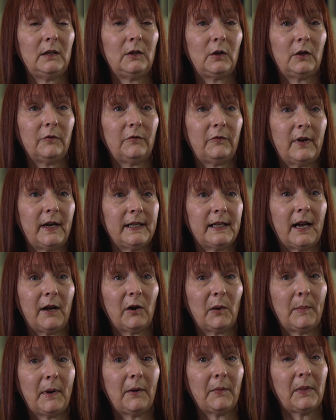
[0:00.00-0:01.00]
You can find
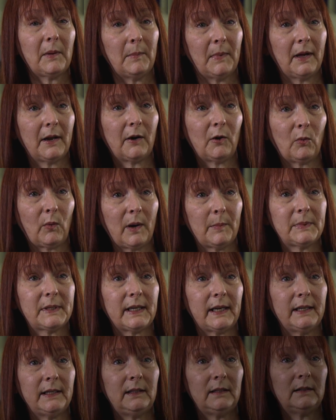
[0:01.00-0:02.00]
out about them on our
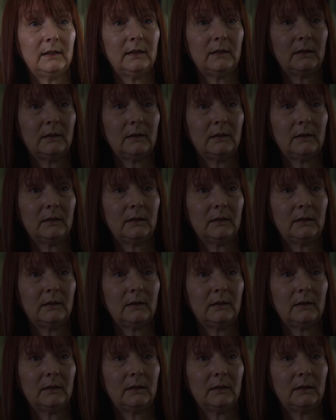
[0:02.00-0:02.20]
website.